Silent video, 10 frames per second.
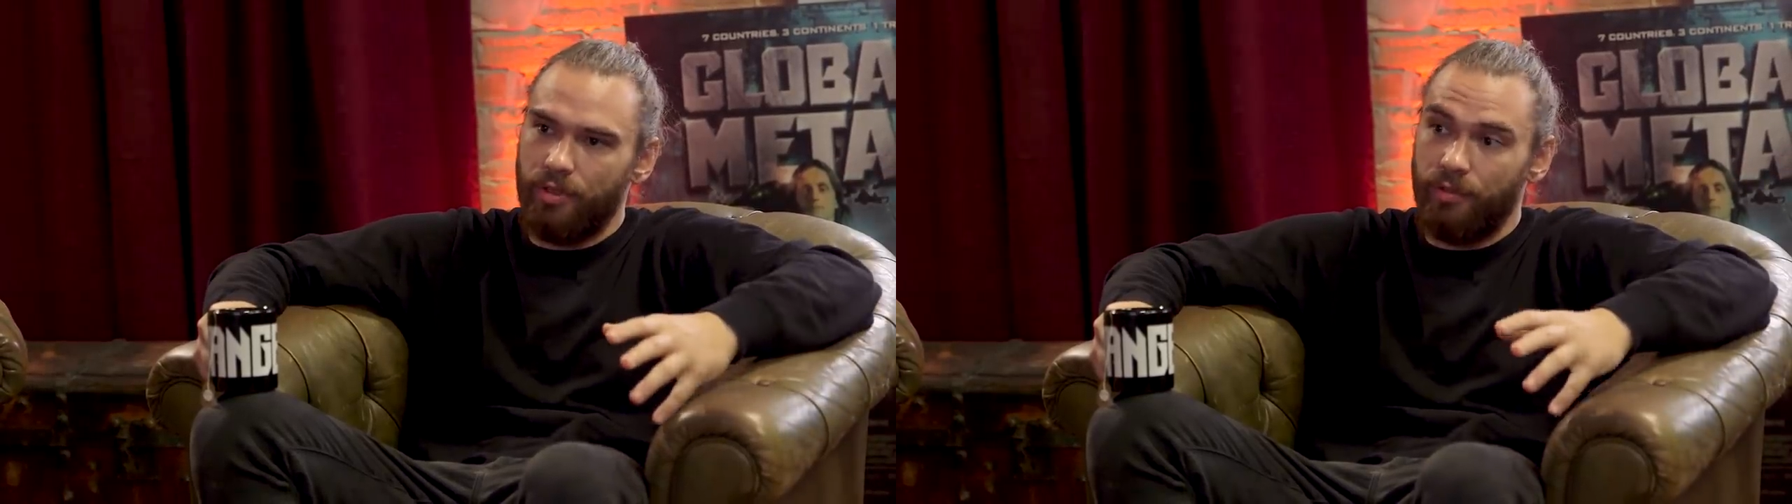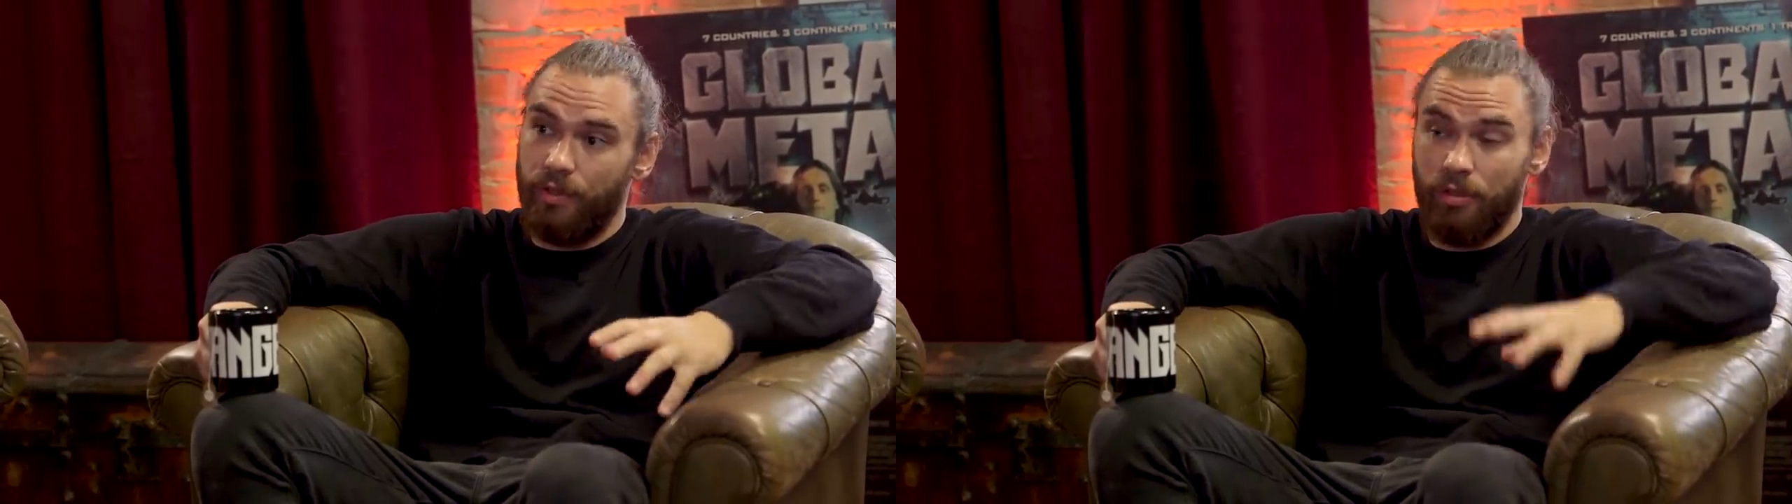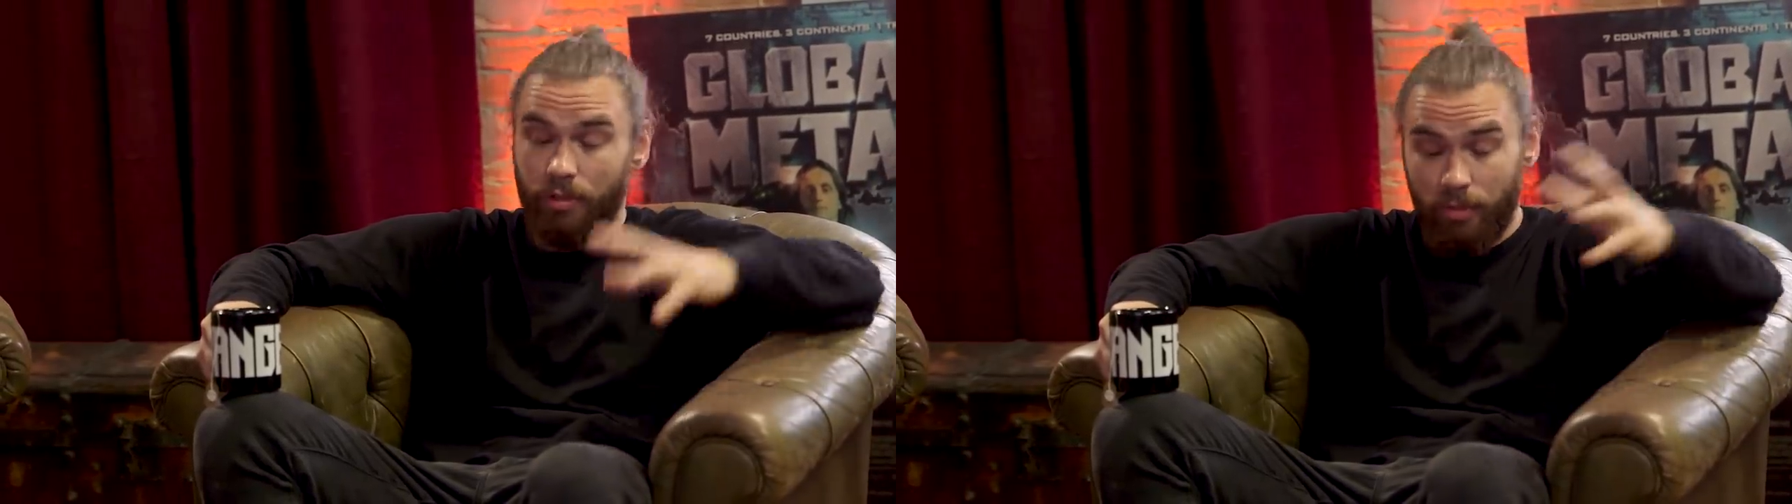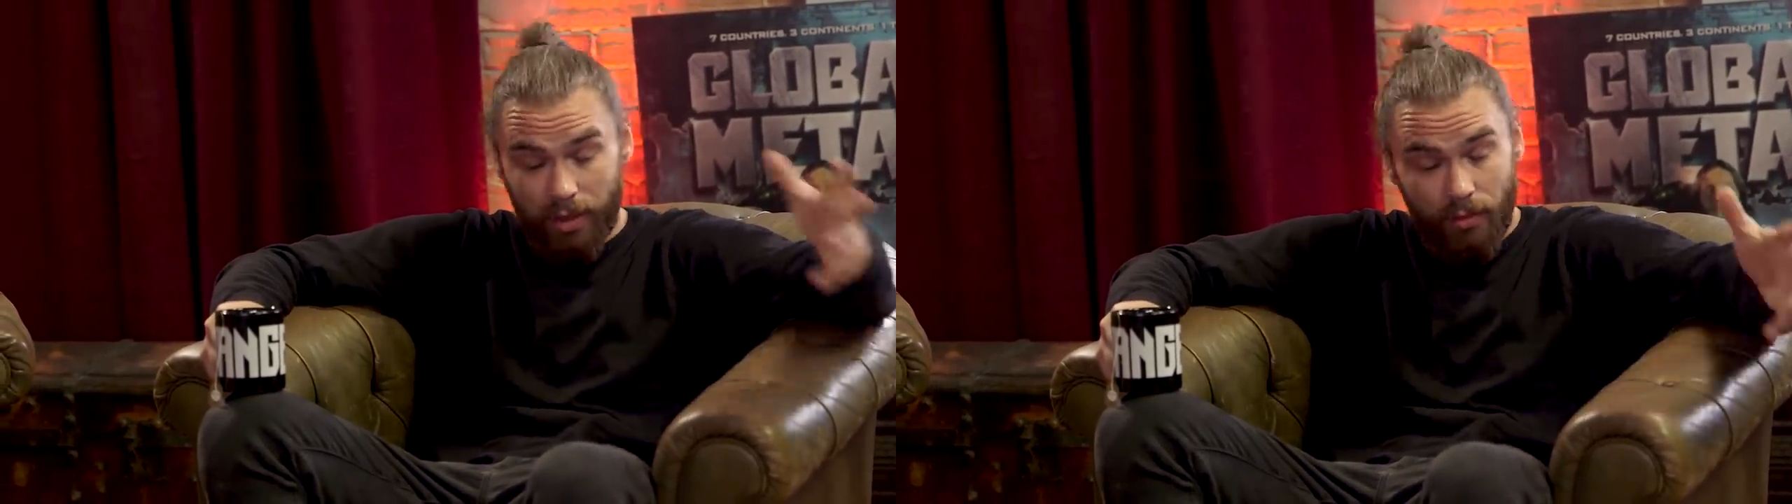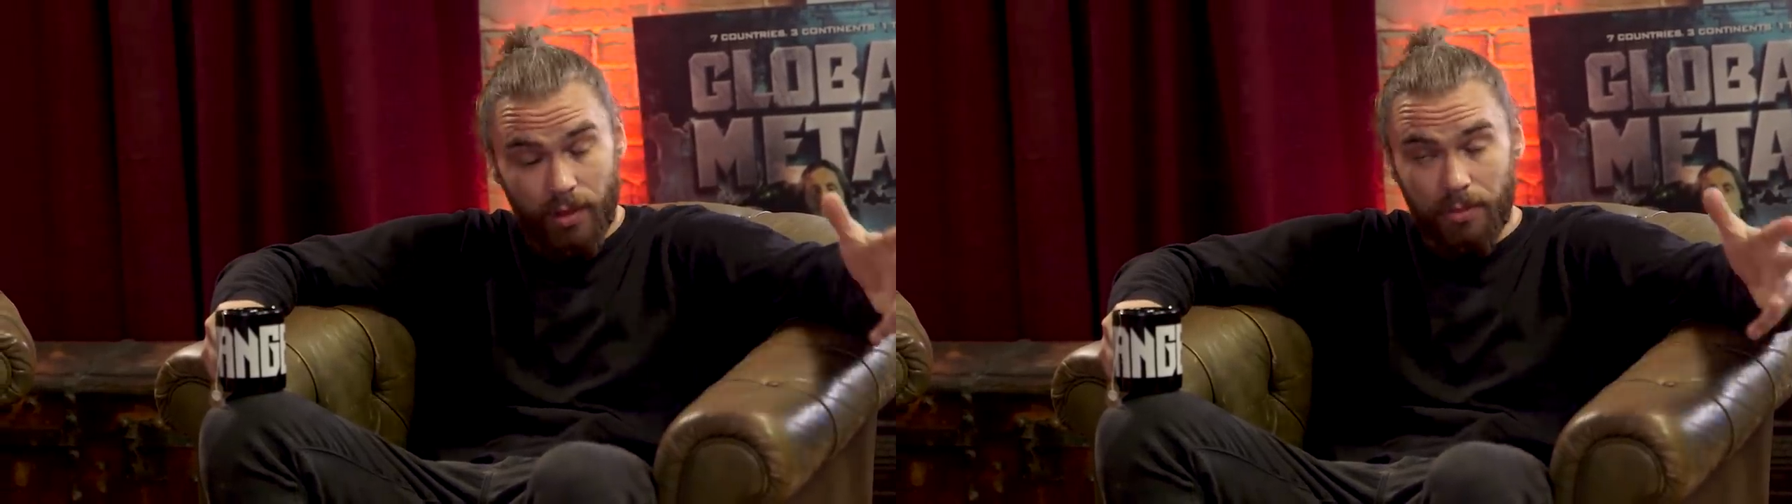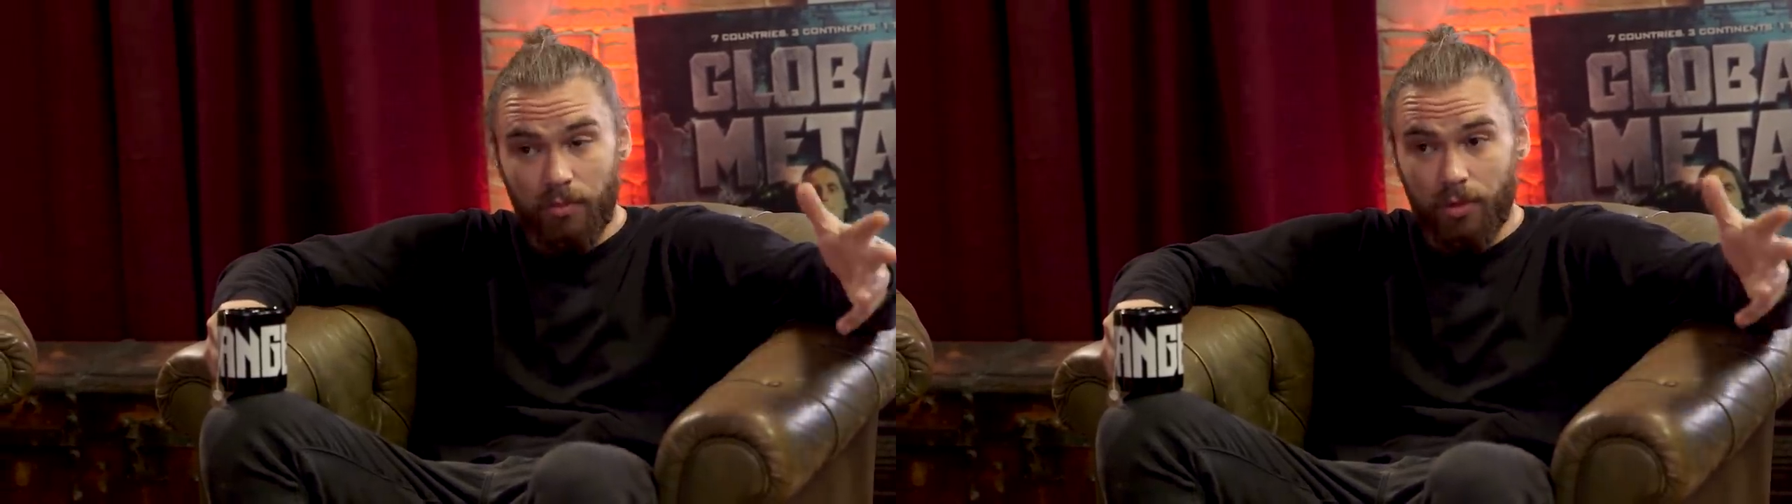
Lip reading: the Soviet Union, one of them